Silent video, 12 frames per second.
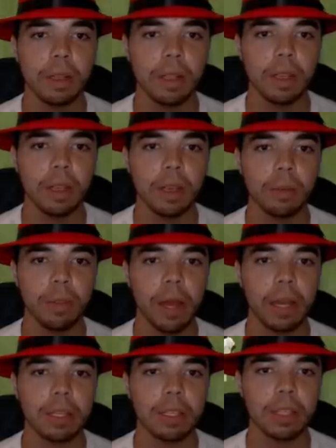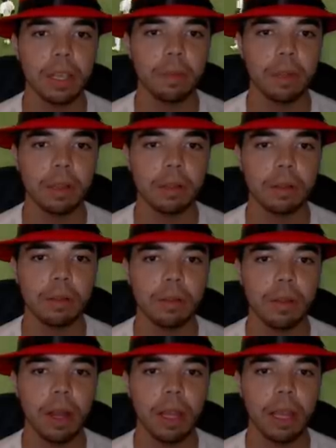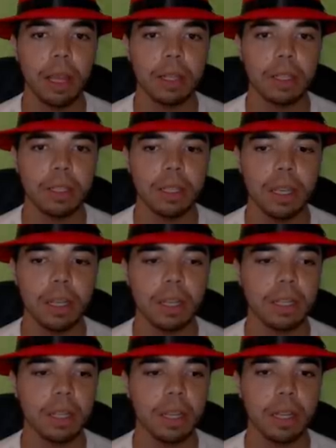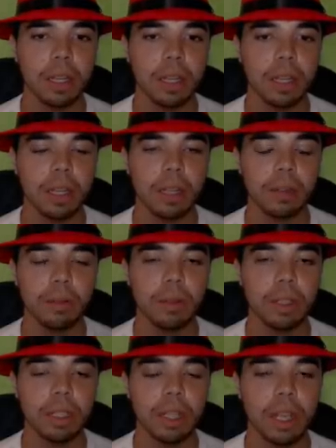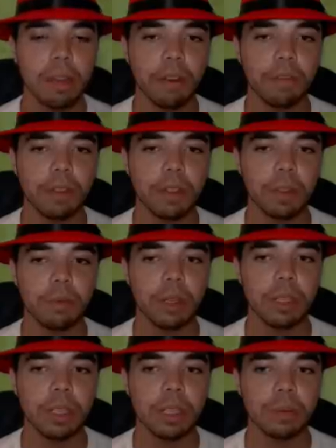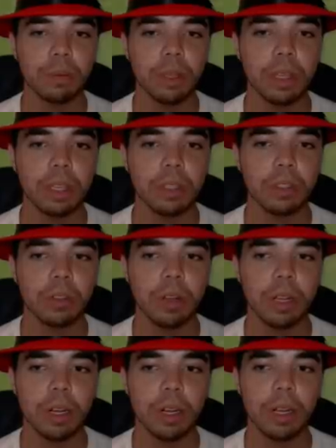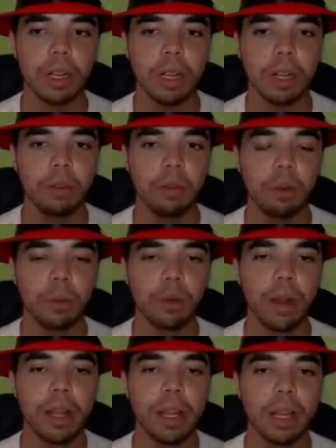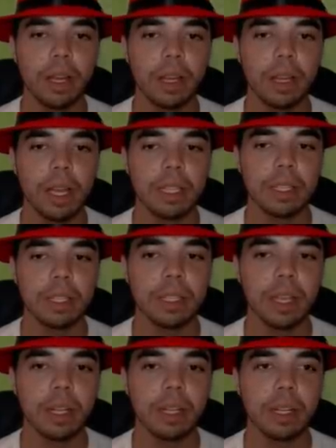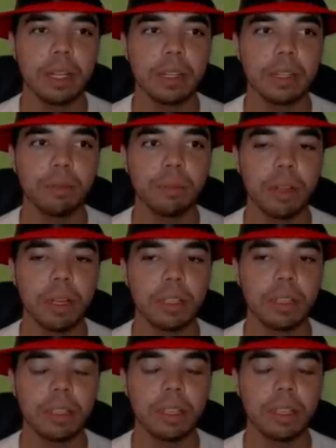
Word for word: The uh, pass is coming through. I can't see anything. Lucas Leiva, for some reason, is playing as a striker, while Marega has decided to play as a